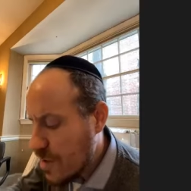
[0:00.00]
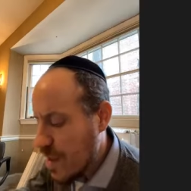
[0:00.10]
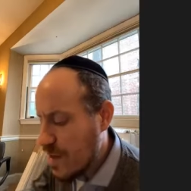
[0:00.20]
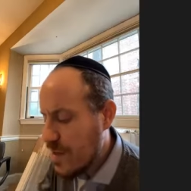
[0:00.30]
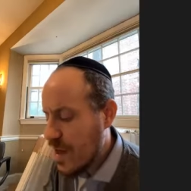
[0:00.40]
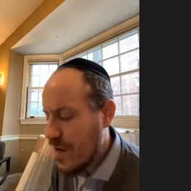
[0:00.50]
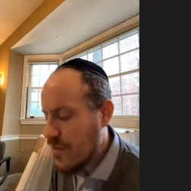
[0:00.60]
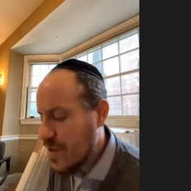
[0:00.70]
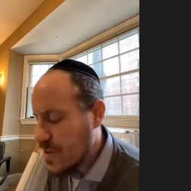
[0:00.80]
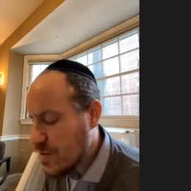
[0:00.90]
That you have
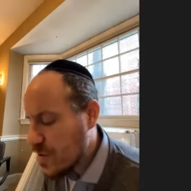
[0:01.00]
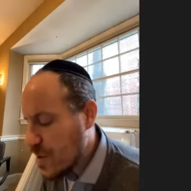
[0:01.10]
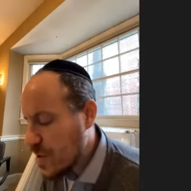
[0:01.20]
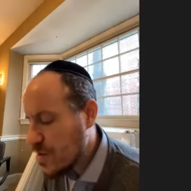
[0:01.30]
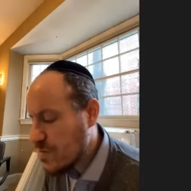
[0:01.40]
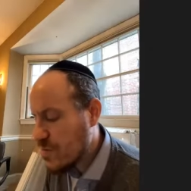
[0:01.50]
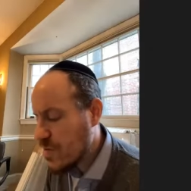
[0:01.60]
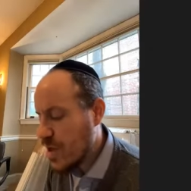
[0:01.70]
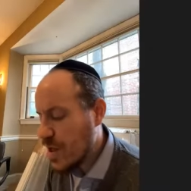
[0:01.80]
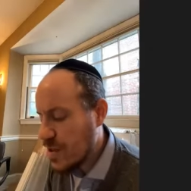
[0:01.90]
these these
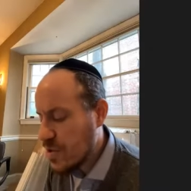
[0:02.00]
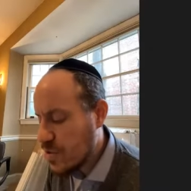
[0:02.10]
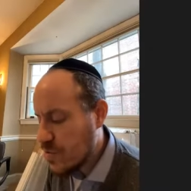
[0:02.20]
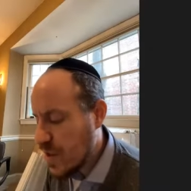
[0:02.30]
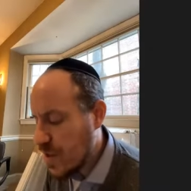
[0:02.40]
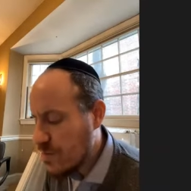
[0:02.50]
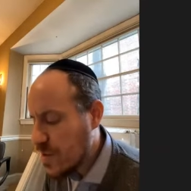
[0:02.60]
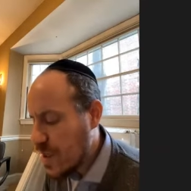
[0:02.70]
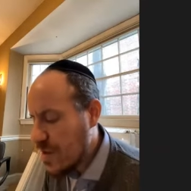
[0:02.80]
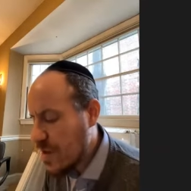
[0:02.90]
uh,
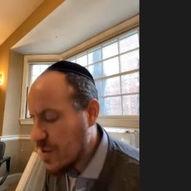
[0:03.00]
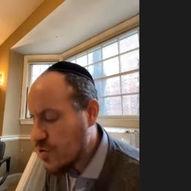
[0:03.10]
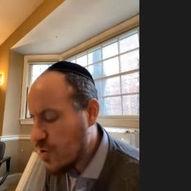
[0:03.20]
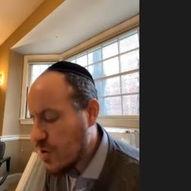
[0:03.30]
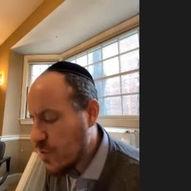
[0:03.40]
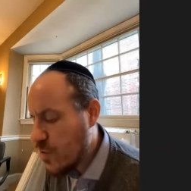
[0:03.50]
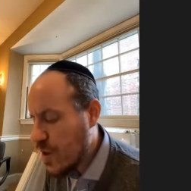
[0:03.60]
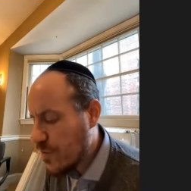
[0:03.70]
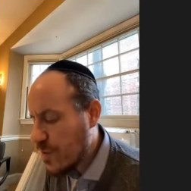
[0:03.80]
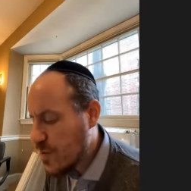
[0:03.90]
streams that they draw the
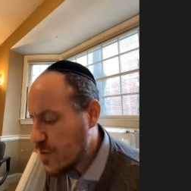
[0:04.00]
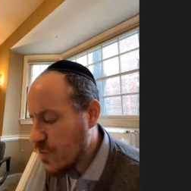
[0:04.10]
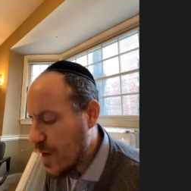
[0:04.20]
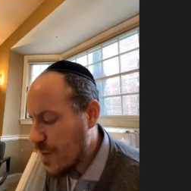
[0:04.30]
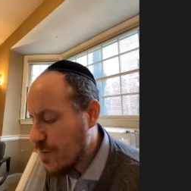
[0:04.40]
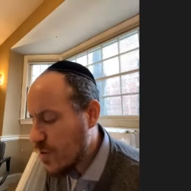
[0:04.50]
water from the swamp.